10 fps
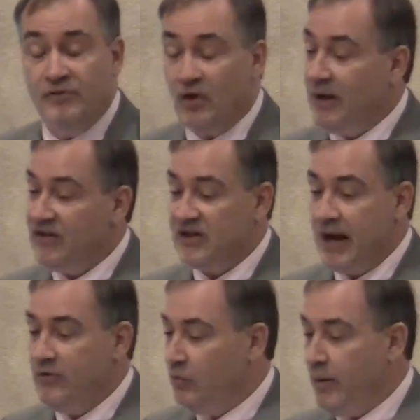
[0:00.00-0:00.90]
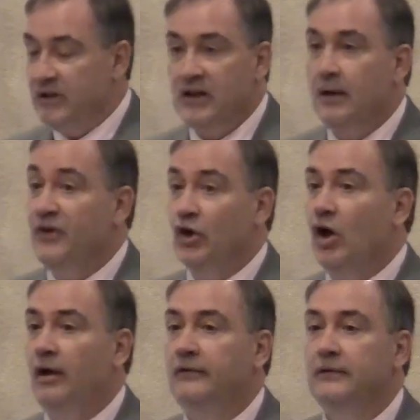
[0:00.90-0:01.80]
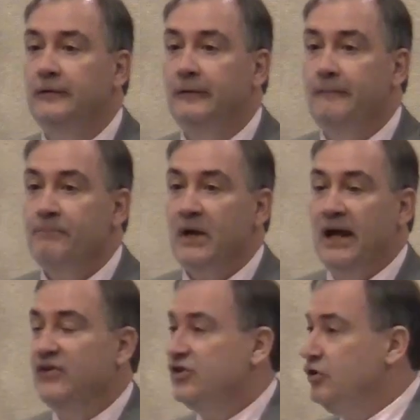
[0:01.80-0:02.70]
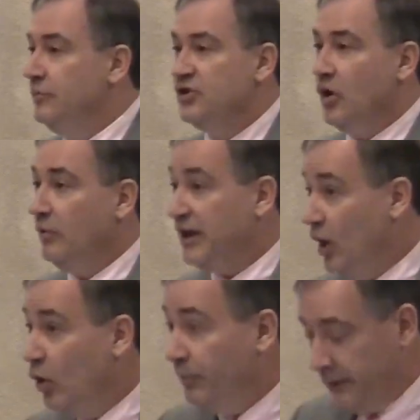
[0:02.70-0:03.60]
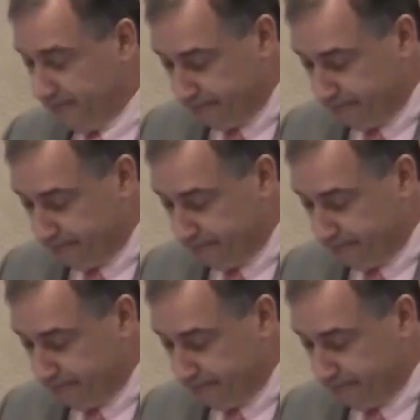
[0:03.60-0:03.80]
So by the time the women come, they're gone, and the tomb is already open.